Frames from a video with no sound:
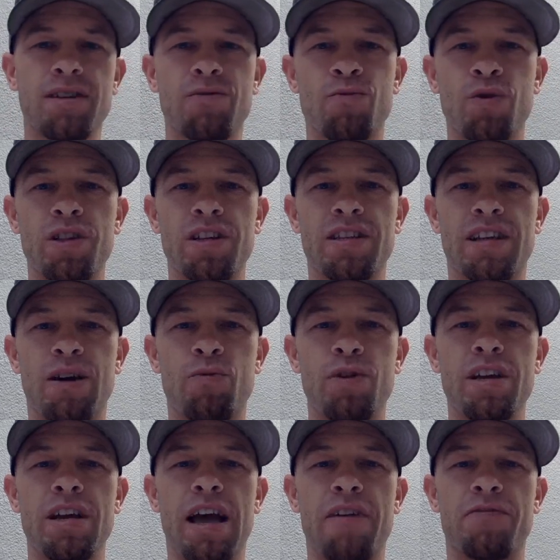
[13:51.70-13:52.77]
really that
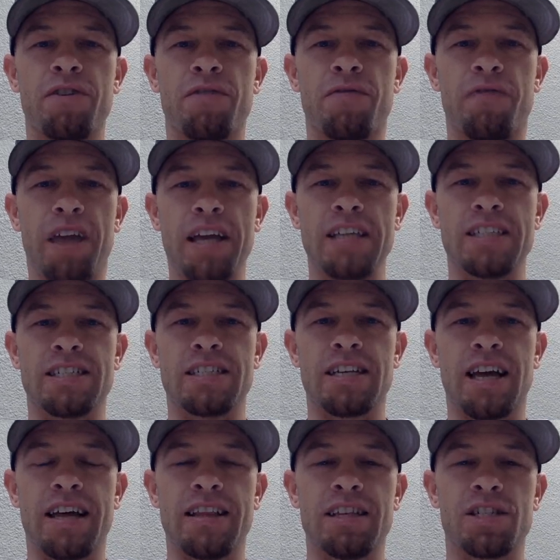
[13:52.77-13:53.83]
we have to face
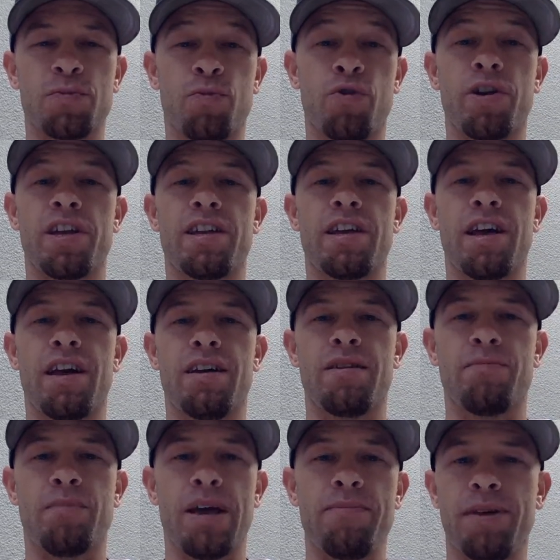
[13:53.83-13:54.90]
at this point yet.
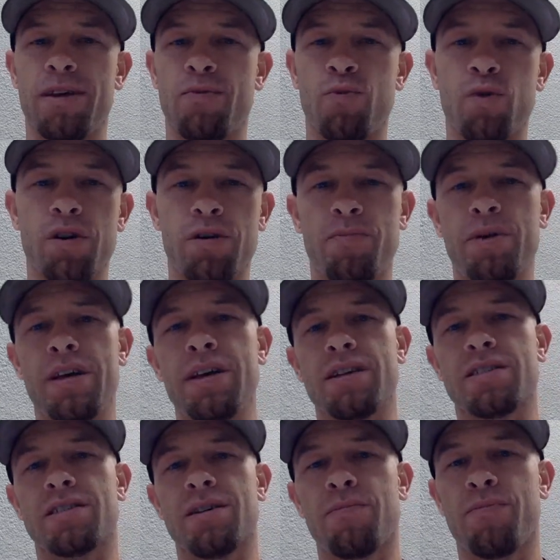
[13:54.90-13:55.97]
Maybe it will be
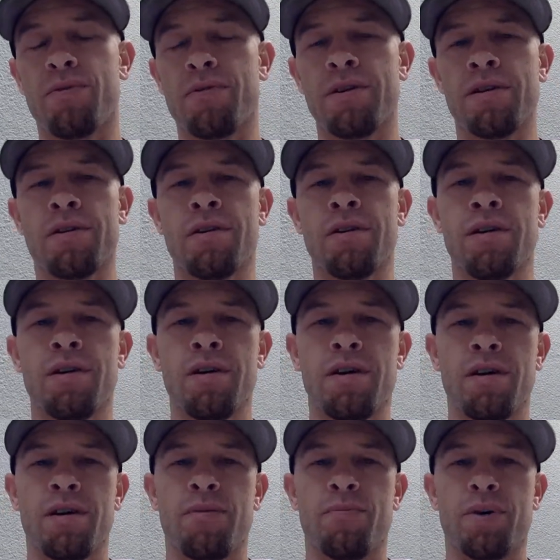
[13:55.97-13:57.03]
at some point,
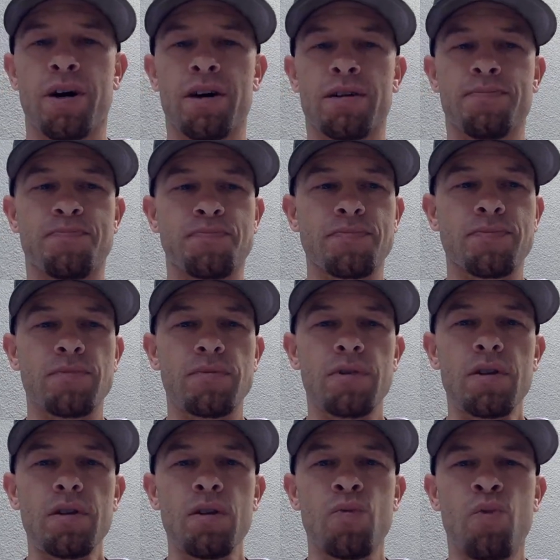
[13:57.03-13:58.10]
but
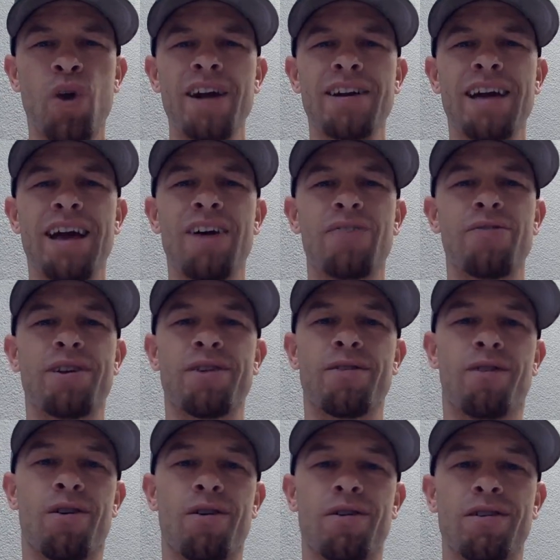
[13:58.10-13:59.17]
right now
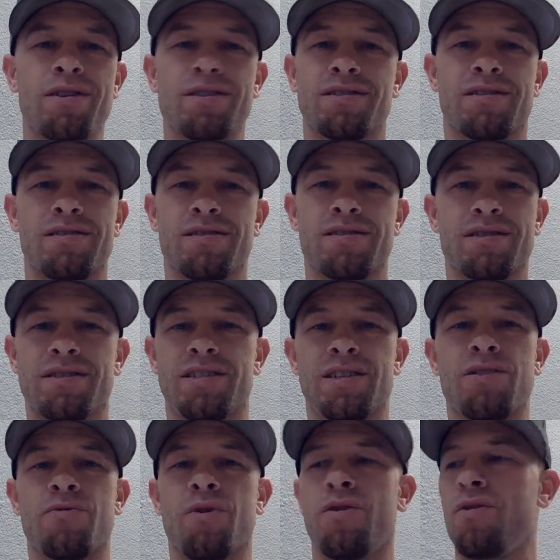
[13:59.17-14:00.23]
there is
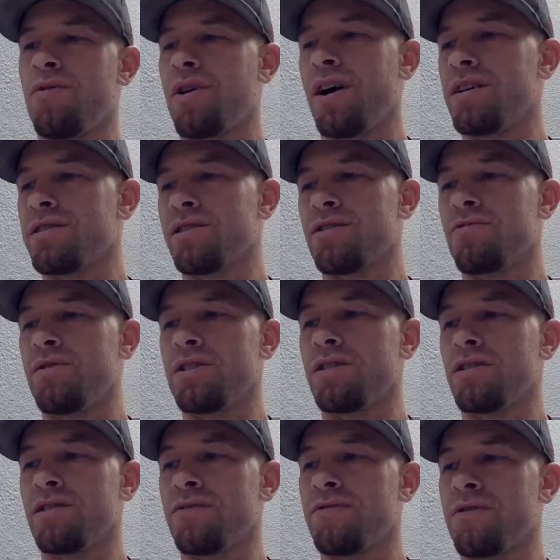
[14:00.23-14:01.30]
zero
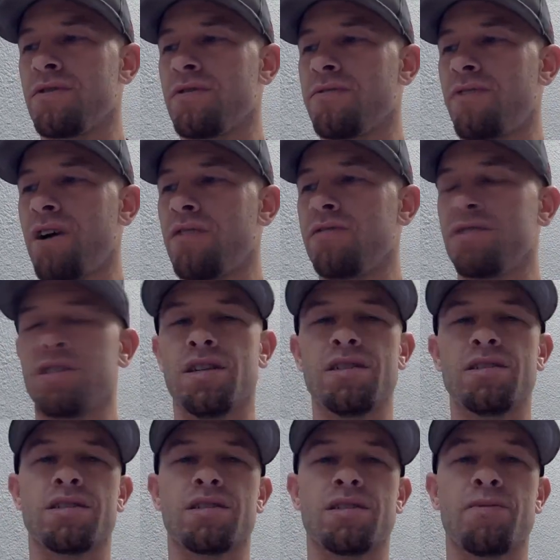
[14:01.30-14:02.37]
consequences for following
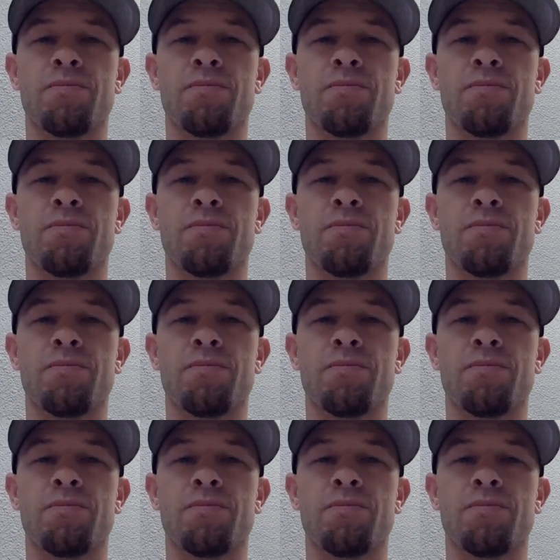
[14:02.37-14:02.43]
Jesus in